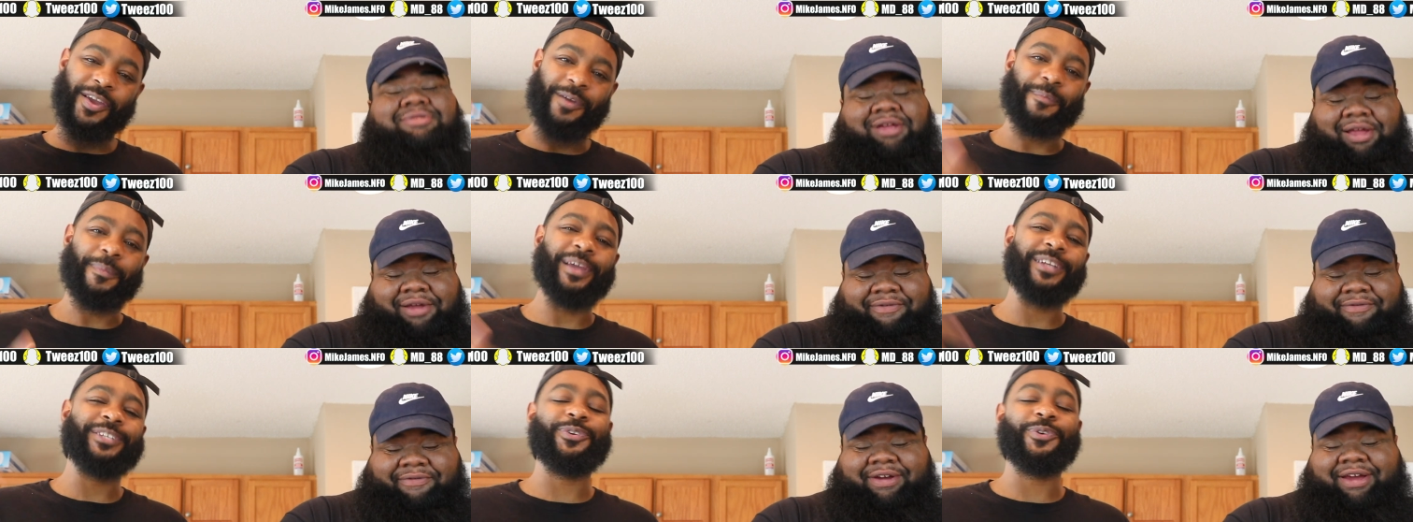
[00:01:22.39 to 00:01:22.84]

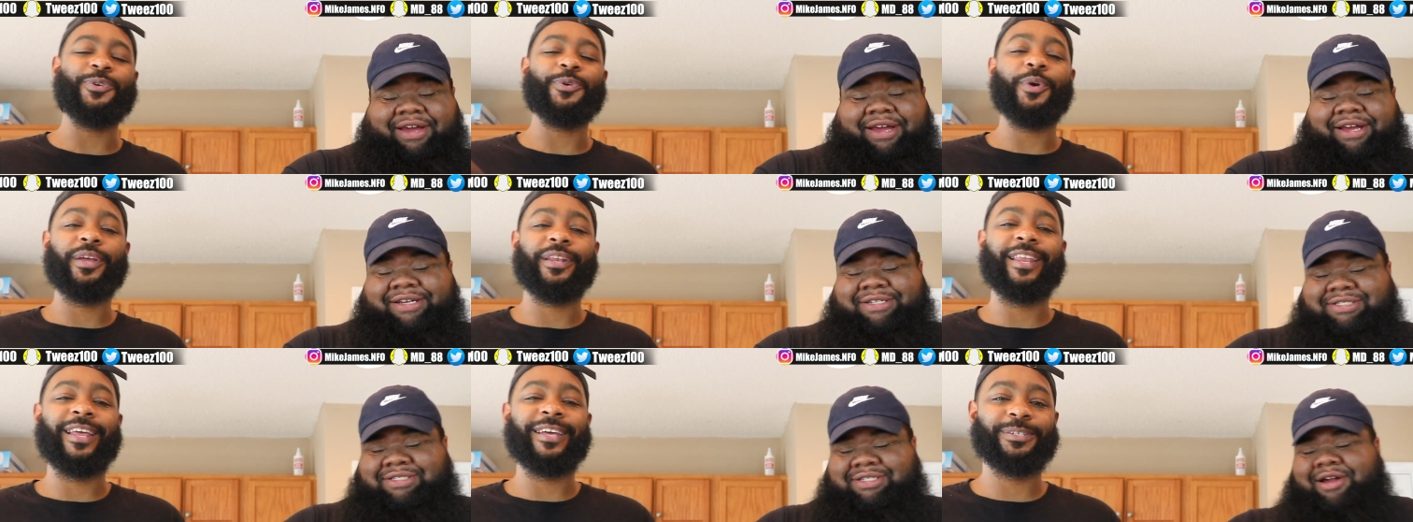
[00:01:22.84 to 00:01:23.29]
Speaker 1: make sure you
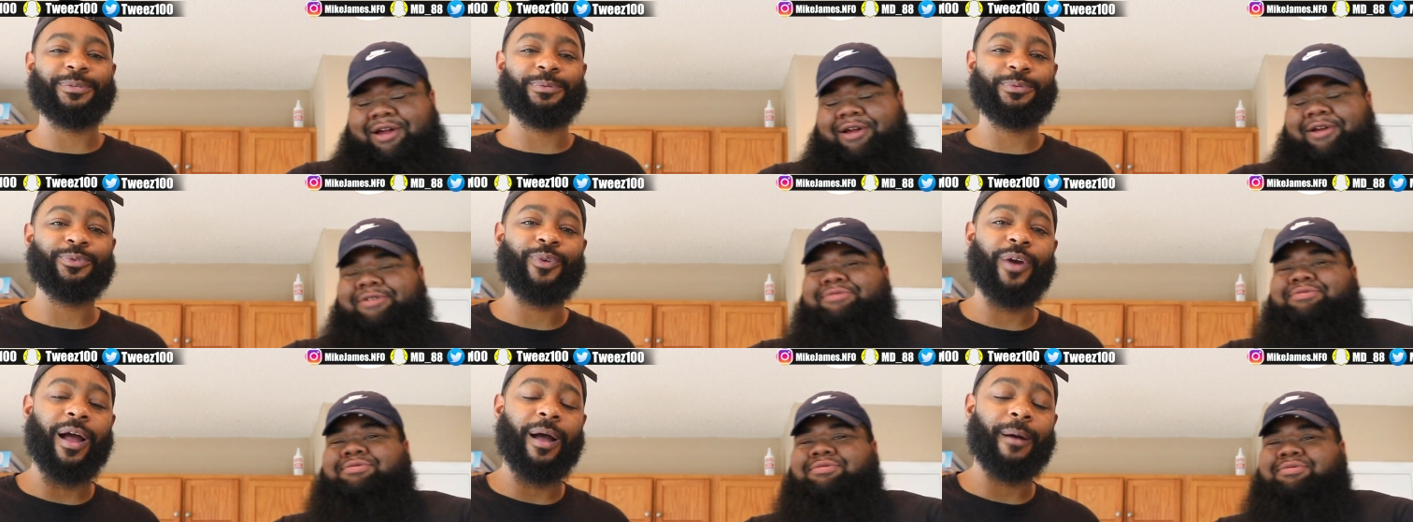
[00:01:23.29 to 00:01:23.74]
hit that
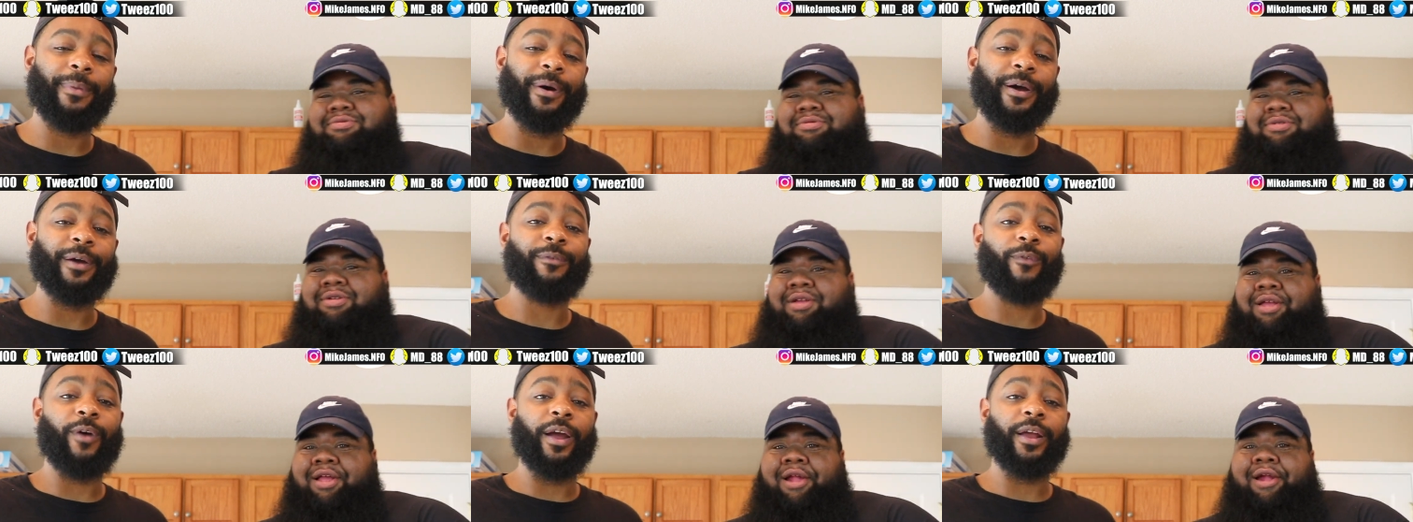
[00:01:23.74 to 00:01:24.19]
subscribe
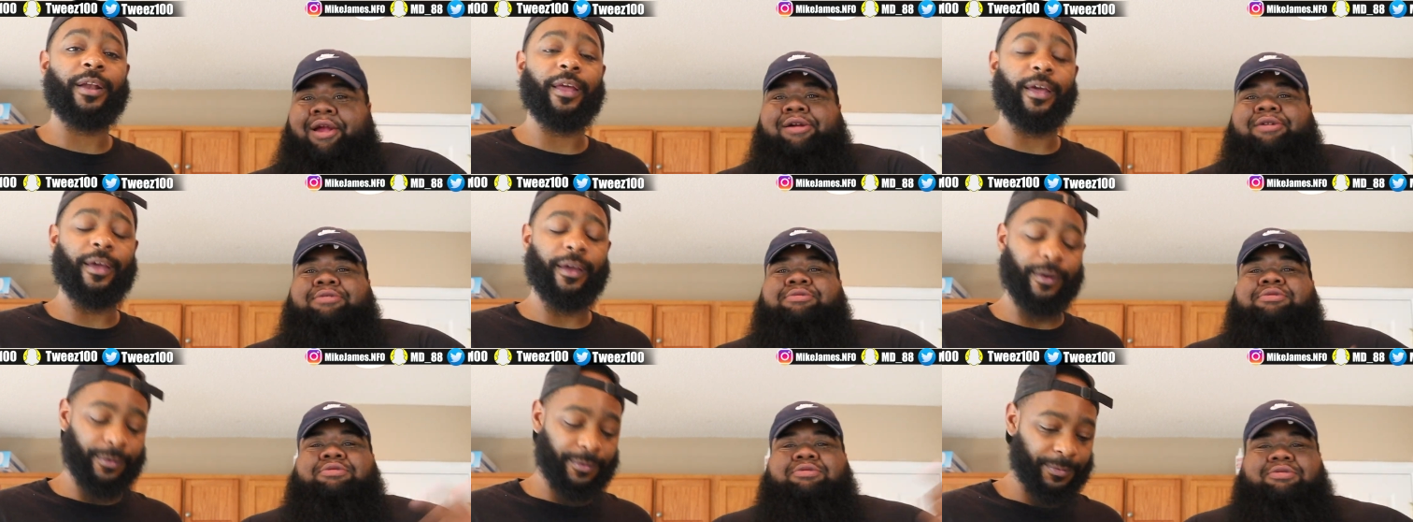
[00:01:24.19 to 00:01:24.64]
button right
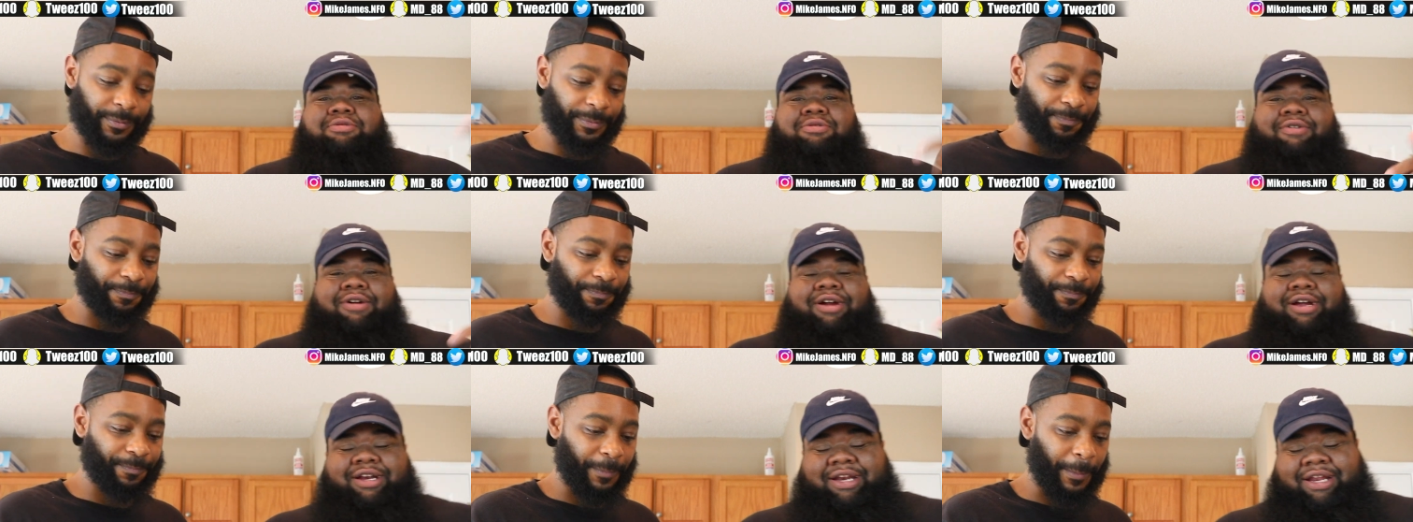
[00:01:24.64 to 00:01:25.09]
now.
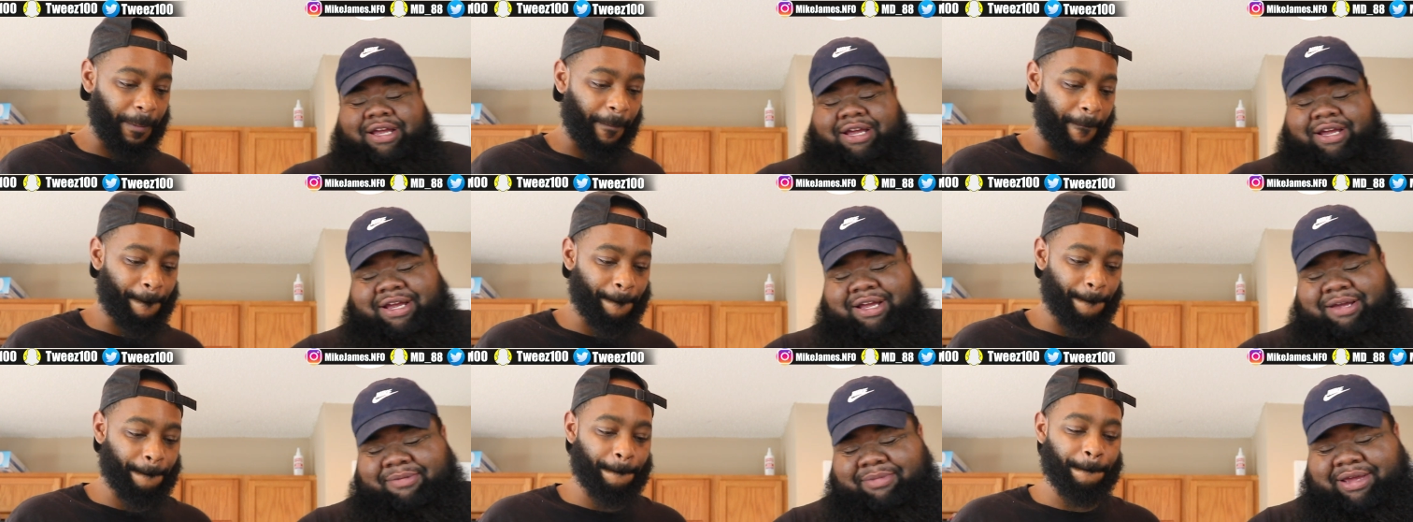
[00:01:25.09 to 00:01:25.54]
Right
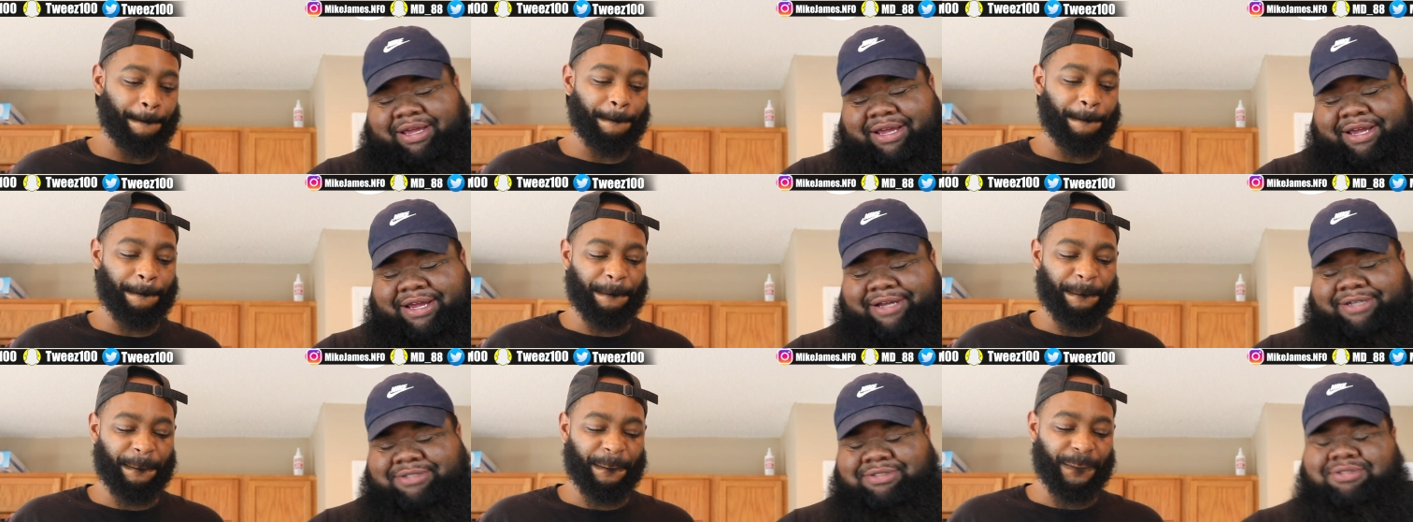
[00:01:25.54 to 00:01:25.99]
now,
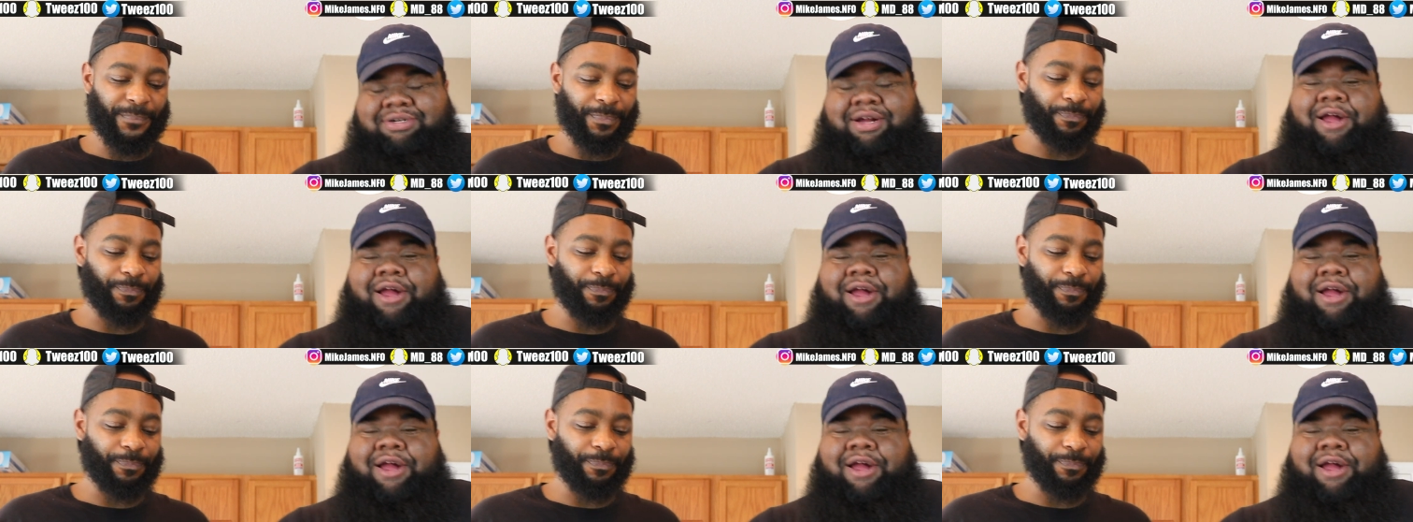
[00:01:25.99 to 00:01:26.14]
man.